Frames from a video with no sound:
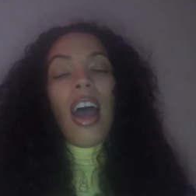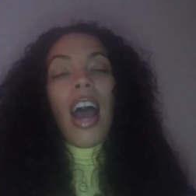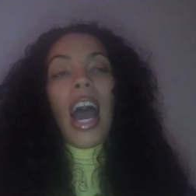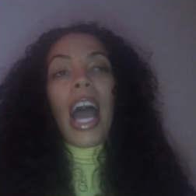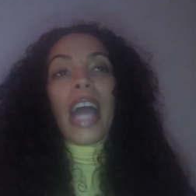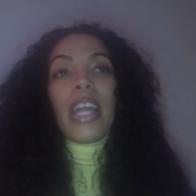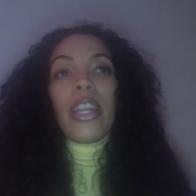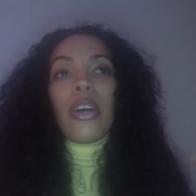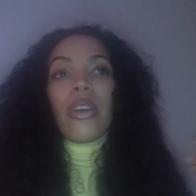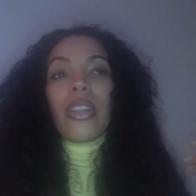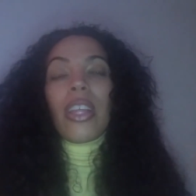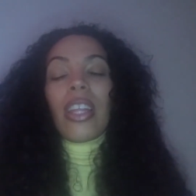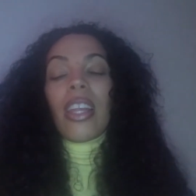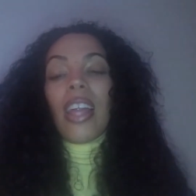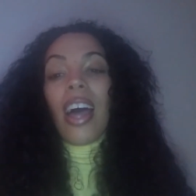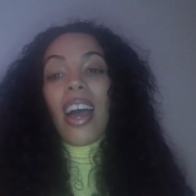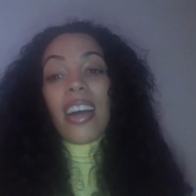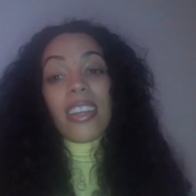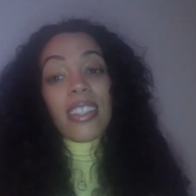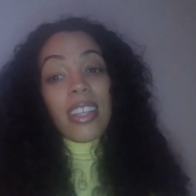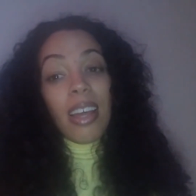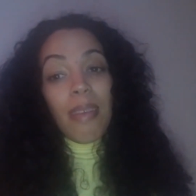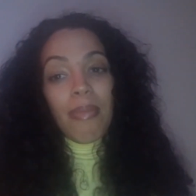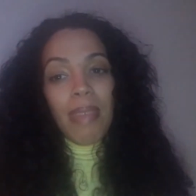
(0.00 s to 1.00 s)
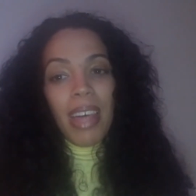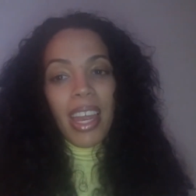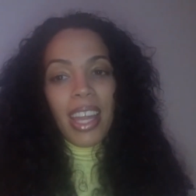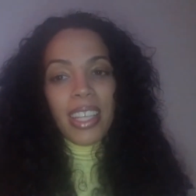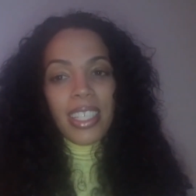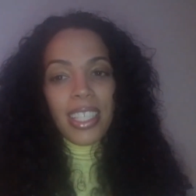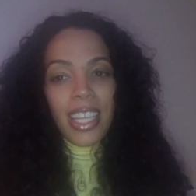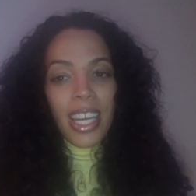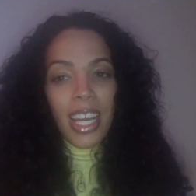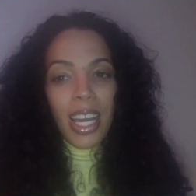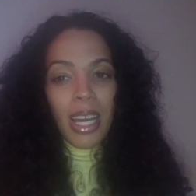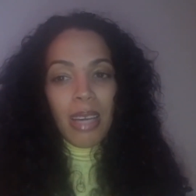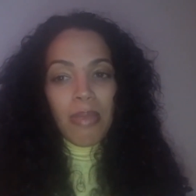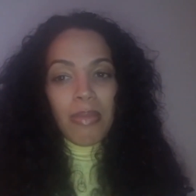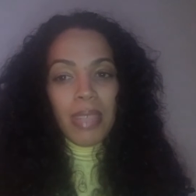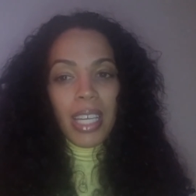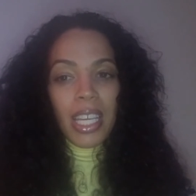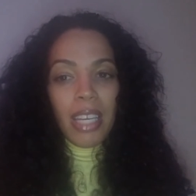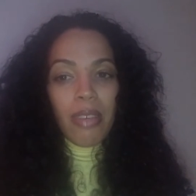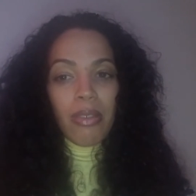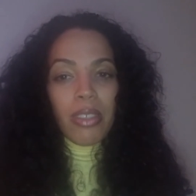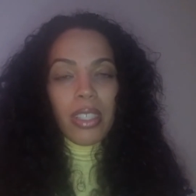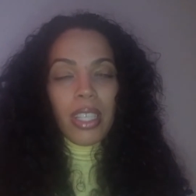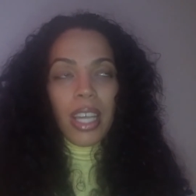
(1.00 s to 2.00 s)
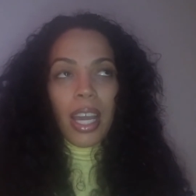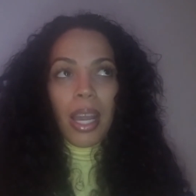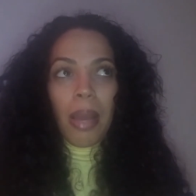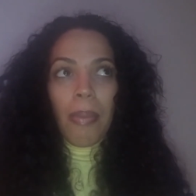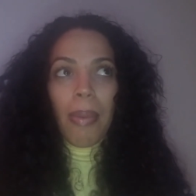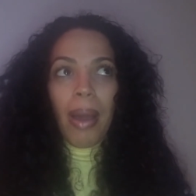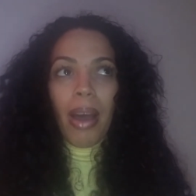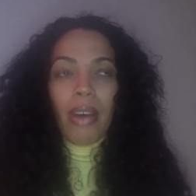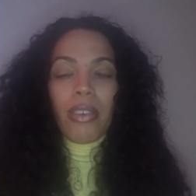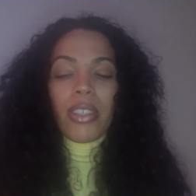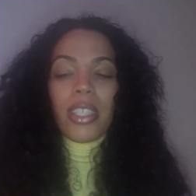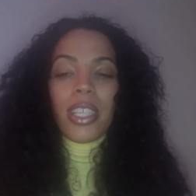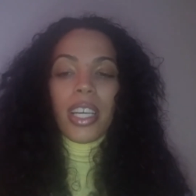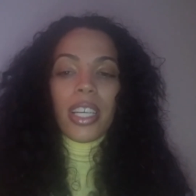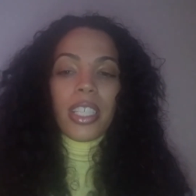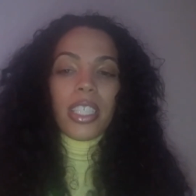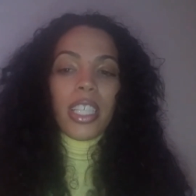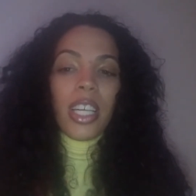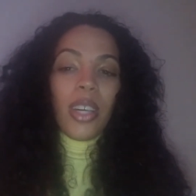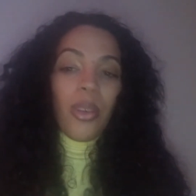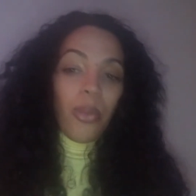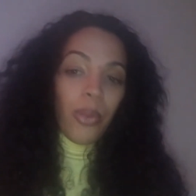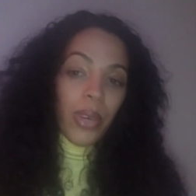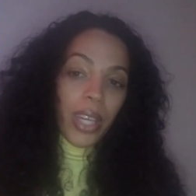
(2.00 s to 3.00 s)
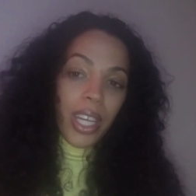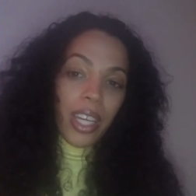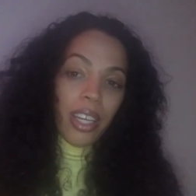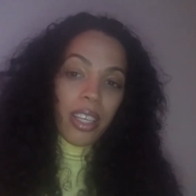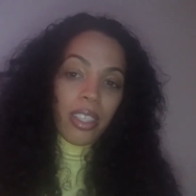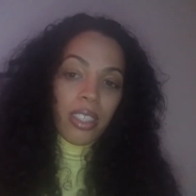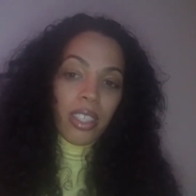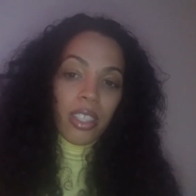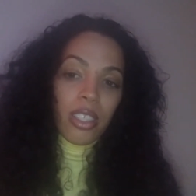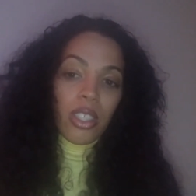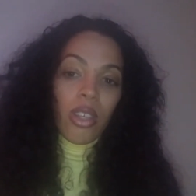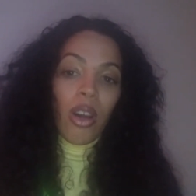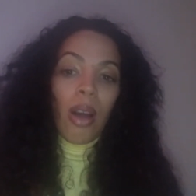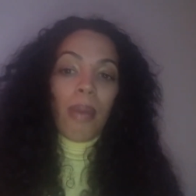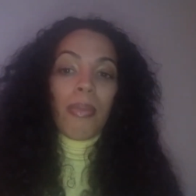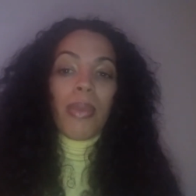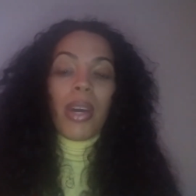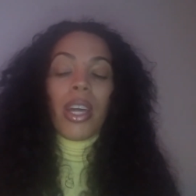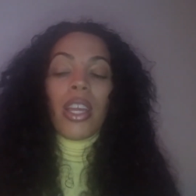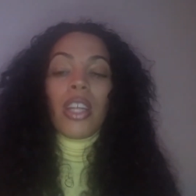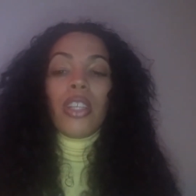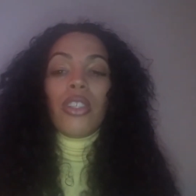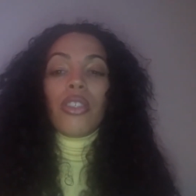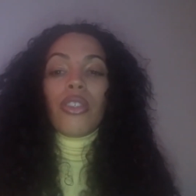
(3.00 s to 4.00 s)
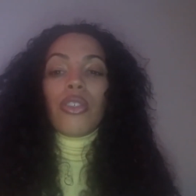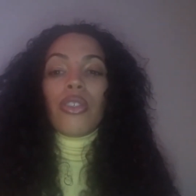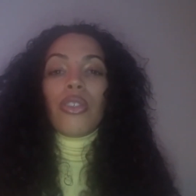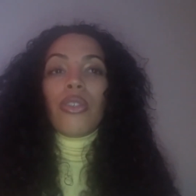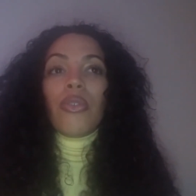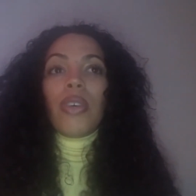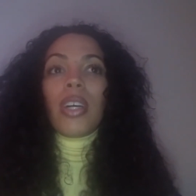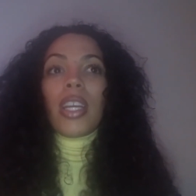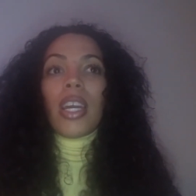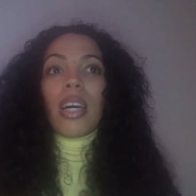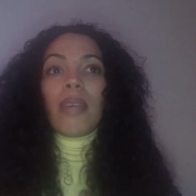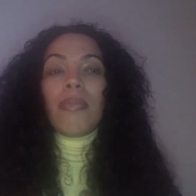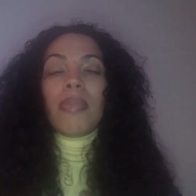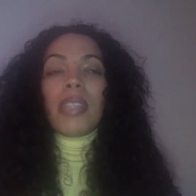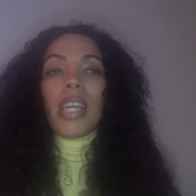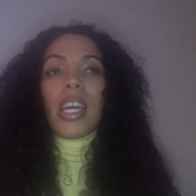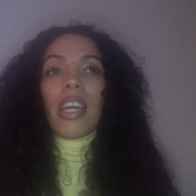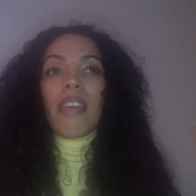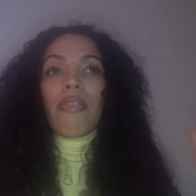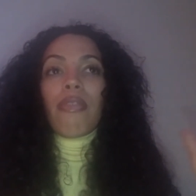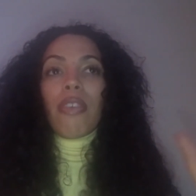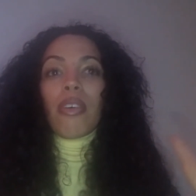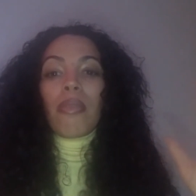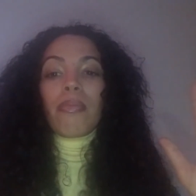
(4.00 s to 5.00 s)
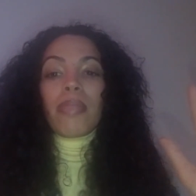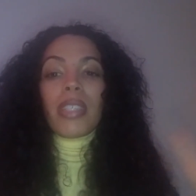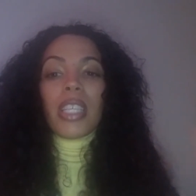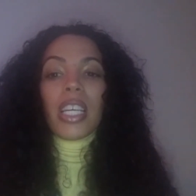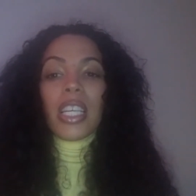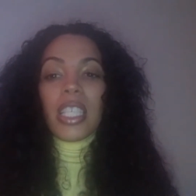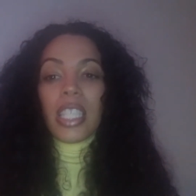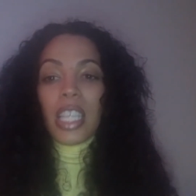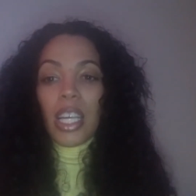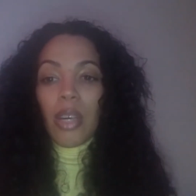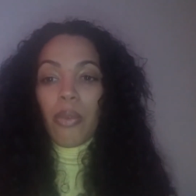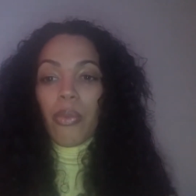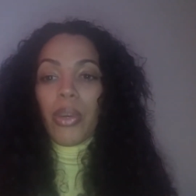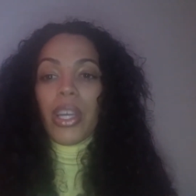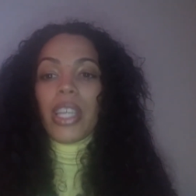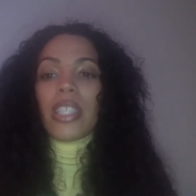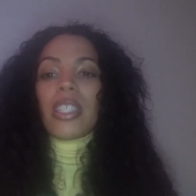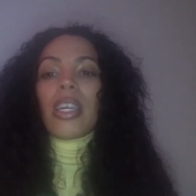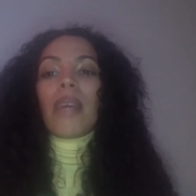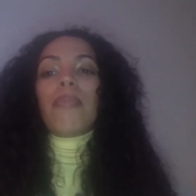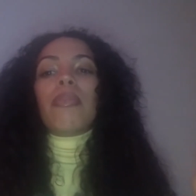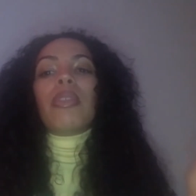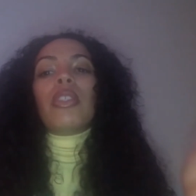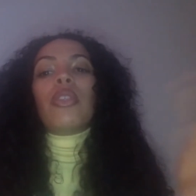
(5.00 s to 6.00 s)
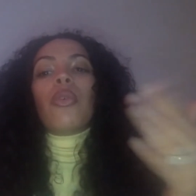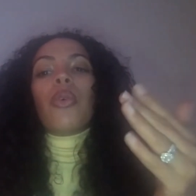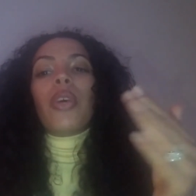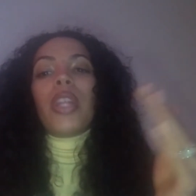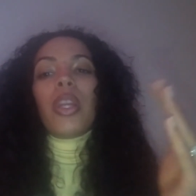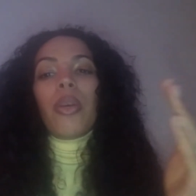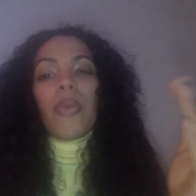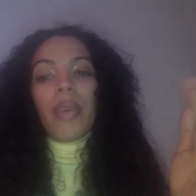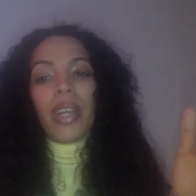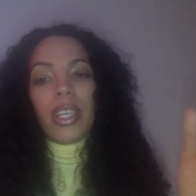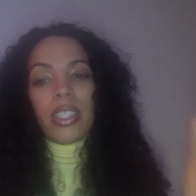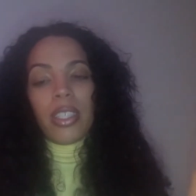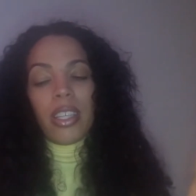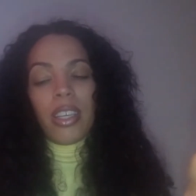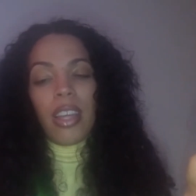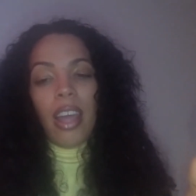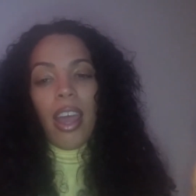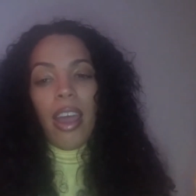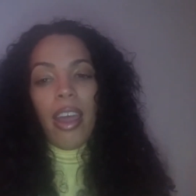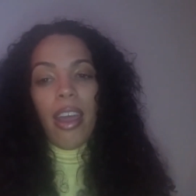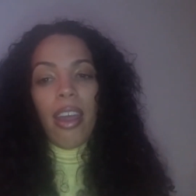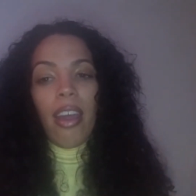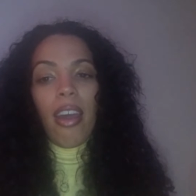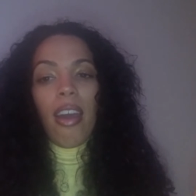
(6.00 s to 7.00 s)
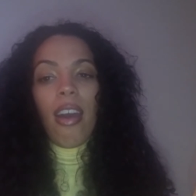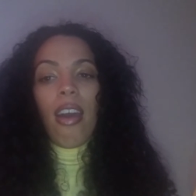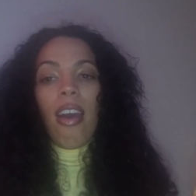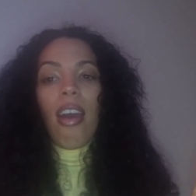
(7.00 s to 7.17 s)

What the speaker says: I know the last time that I did an update, it was like about 16 weeks, so I'm going to do an update from 16 weeks up to 20 weeks today.